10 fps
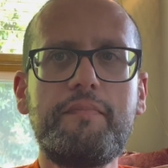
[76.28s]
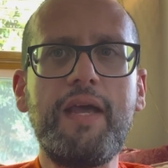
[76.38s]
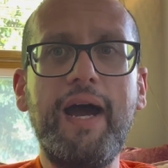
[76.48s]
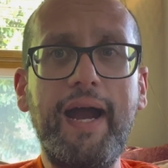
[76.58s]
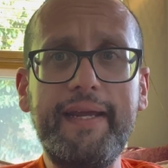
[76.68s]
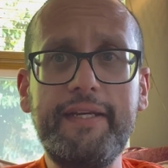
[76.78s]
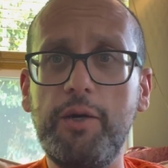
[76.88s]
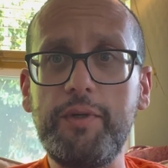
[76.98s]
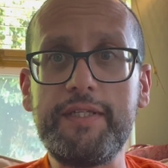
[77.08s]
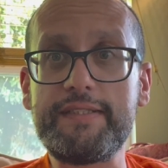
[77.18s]
I
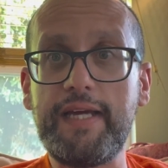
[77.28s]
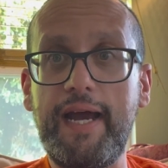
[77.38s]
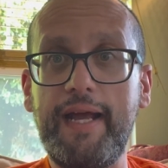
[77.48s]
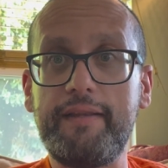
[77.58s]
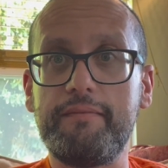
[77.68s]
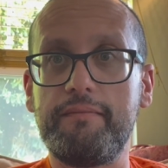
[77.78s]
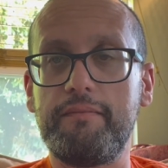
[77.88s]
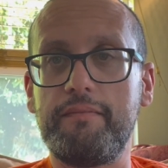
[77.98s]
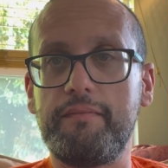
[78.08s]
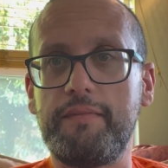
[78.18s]
noticed that
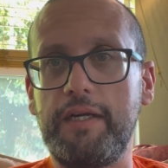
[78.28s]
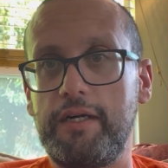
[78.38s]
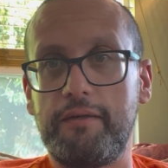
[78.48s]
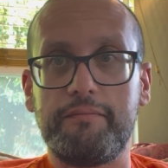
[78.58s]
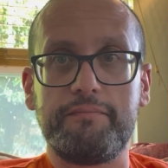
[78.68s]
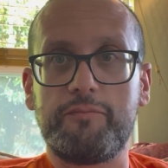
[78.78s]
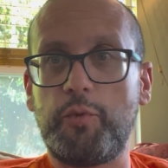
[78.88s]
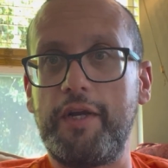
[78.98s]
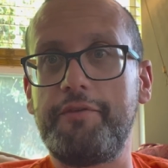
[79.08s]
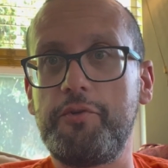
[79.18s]
there are
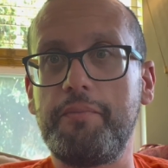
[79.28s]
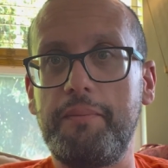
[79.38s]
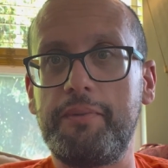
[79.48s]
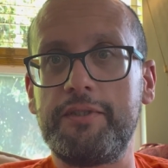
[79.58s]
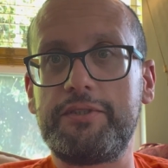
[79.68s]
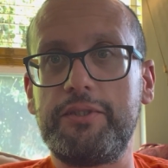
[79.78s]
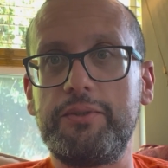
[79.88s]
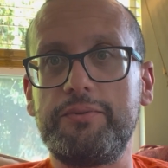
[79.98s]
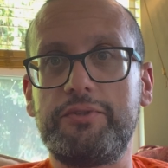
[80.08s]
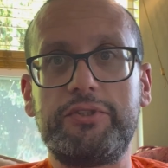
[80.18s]
quite a few members
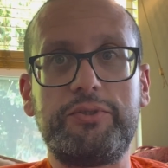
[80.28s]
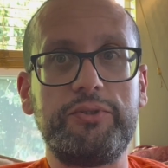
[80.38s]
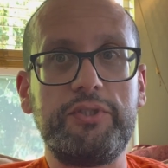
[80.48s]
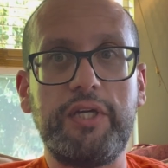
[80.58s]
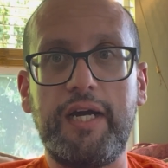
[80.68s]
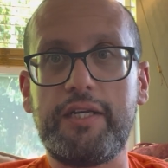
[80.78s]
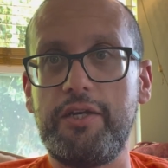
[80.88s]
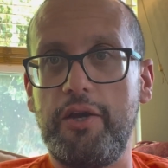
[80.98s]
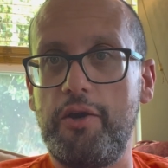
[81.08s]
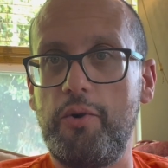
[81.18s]
who do not
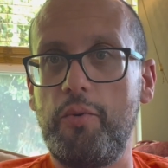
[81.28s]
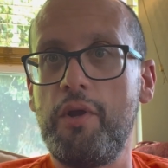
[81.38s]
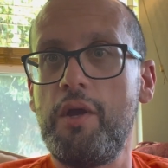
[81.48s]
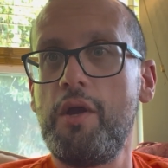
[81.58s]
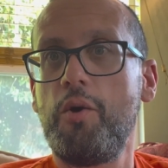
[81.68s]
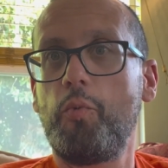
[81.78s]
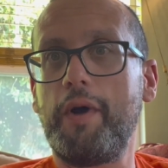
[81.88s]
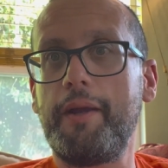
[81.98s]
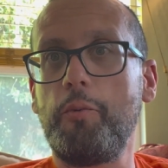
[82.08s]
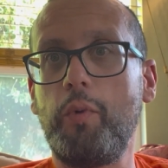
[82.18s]
know
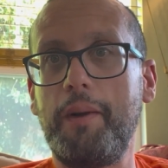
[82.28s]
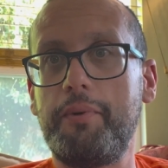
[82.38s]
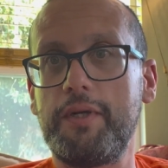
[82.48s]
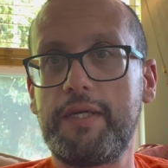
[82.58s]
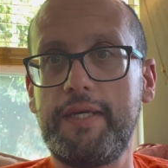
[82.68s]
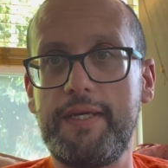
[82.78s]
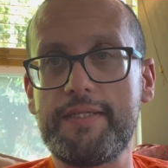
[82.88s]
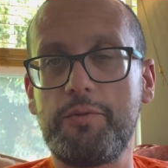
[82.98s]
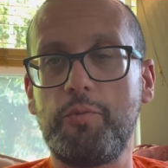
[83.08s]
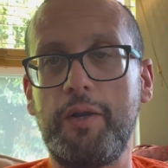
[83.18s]
what a webhook is
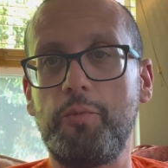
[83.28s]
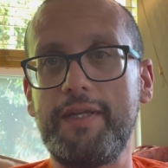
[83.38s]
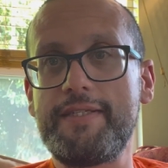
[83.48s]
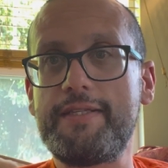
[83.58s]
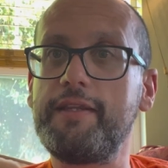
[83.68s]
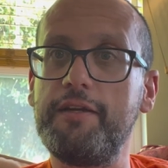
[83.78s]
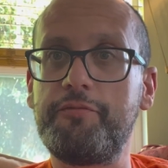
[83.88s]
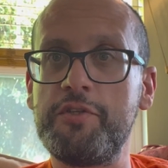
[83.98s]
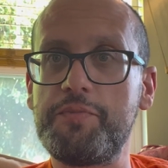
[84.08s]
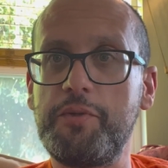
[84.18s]
and what is the
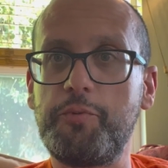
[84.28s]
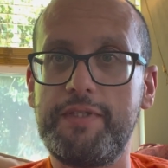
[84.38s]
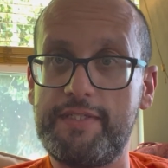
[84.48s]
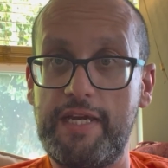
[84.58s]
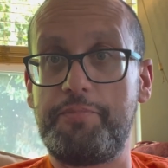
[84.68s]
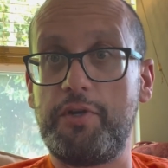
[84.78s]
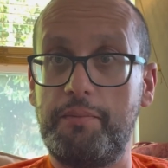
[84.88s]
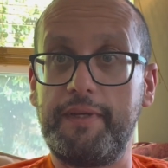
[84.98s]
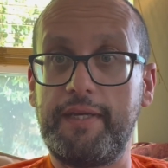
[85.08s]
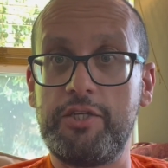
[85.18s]
difference between a Zapier
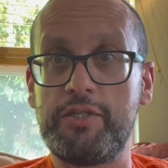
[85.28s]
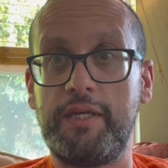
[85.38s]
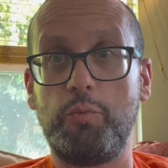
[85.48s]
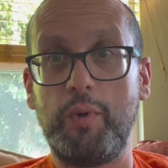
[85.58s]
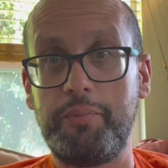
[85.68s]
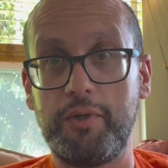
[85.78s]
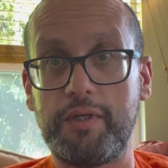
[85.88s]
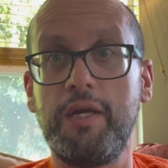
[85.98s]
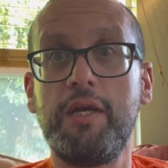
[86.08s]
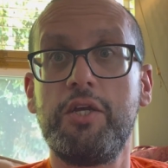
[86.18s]
application and a webhook.
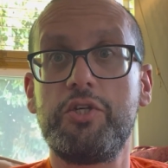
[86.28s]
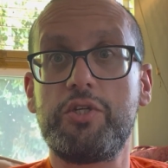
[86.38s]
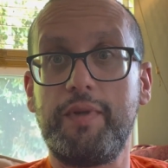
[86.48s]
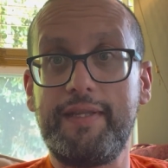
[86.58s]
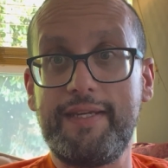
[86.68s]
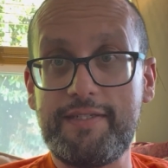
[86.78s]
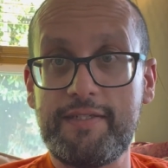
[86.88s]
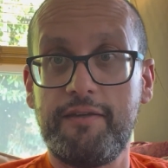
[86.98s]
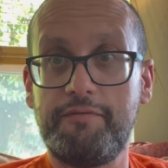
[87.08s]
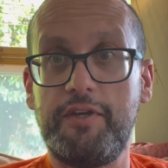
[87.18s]
So in this
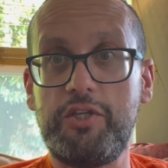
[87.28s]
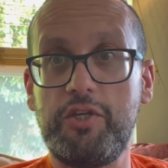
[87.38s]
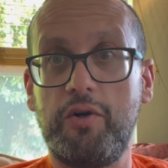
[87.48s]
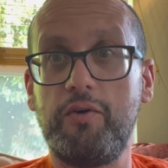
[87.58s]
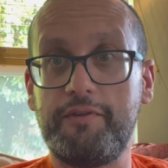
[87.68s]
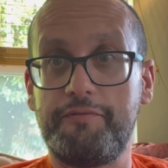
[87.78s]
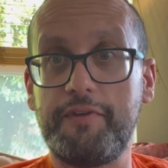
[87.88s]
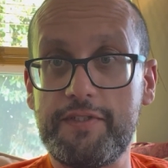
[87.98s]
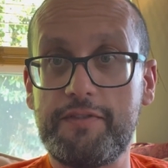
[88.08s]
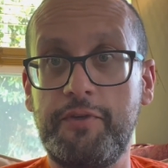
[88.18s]
video, the
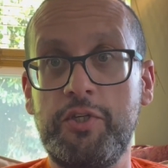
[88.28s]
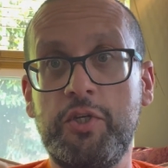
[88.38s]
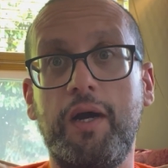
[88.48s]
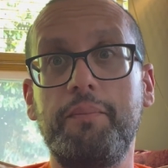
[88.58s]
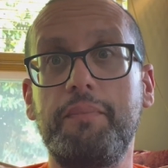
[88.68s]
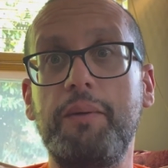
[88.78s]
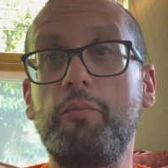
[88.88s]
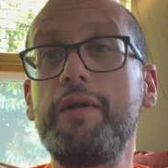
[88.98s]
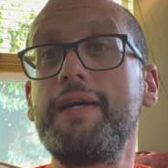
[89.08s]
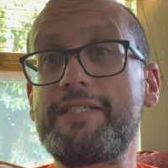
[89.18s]
first video, I'm
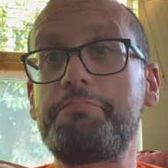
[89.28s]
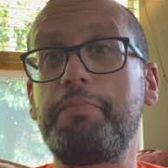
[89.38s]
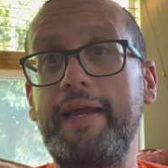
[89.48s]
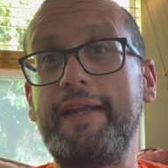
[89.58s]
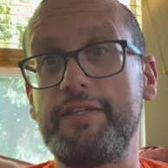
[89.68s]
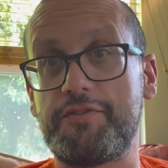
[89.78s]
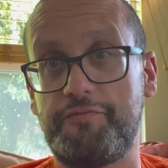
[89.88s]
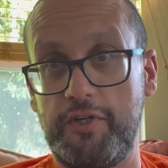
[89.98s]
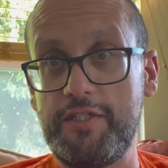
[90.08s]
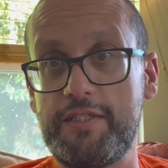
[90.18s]
going to explain this
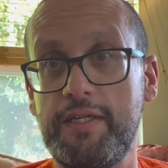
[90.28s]
first,